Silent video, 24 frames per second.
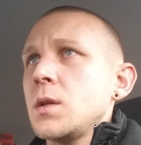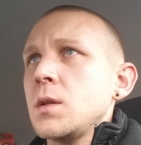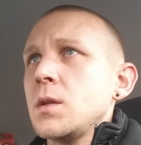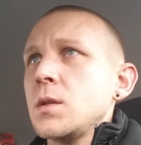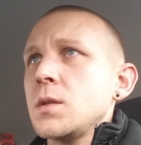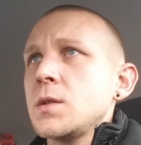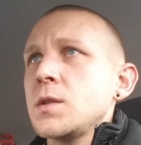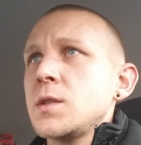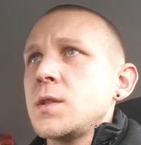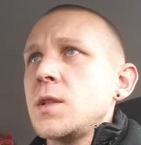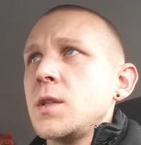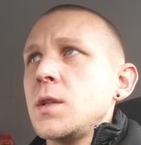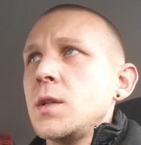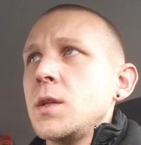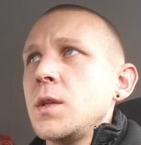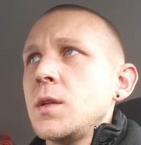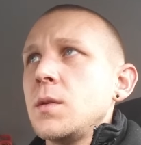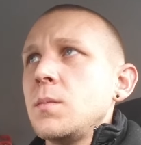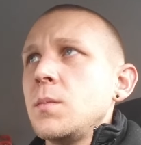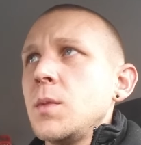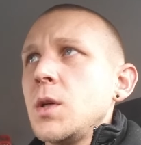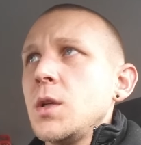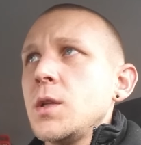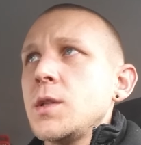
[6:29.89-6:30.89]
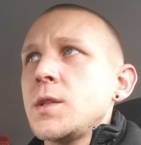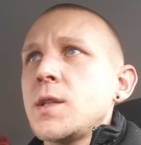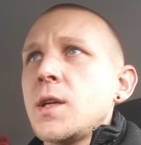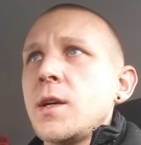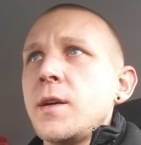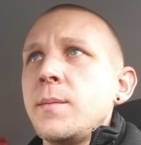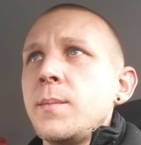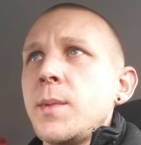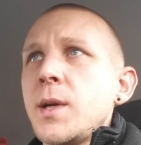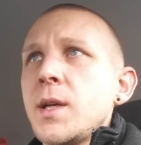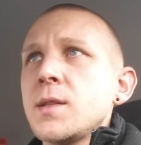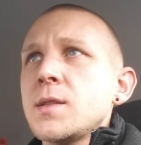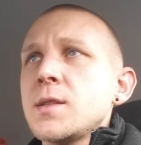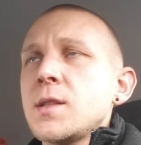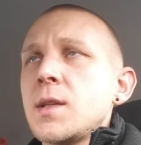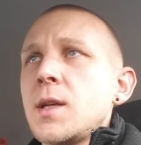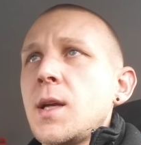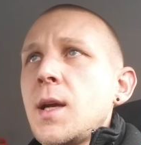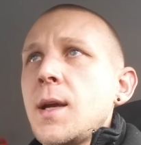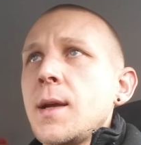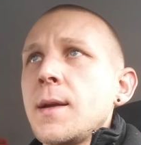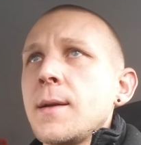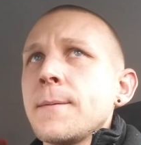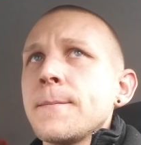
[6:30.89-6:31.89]
a Syrian military base
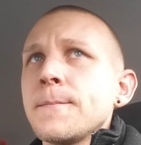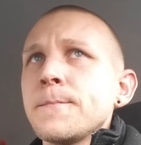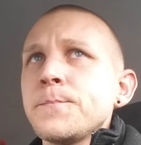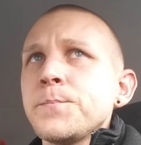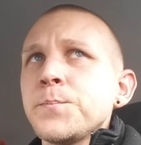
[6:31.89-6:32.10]
today,